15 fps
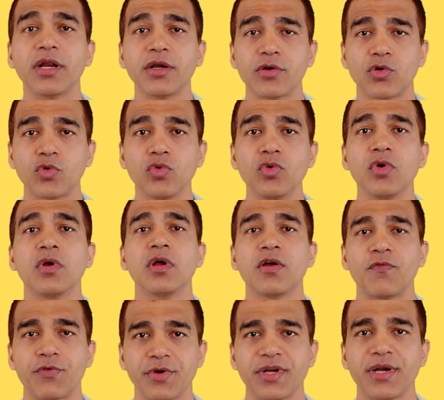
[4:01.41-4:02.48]
into
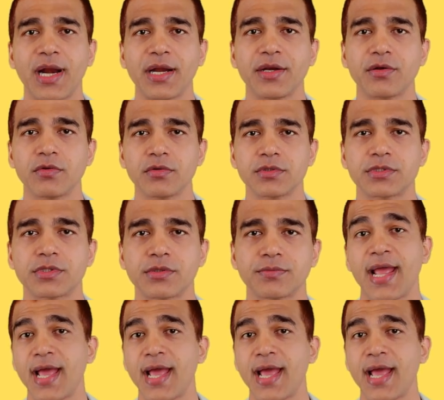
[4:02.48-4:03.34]
free radicals.